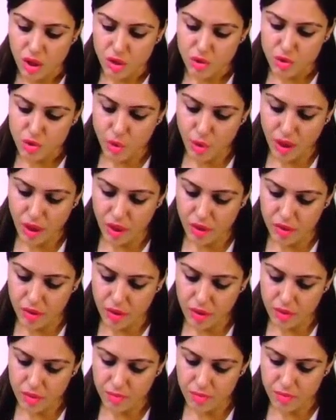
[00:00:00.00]
So
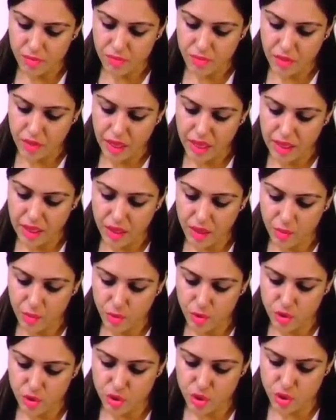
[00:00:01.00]
here in
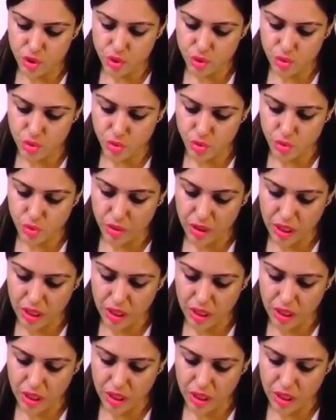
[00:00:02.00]
adipose tissue,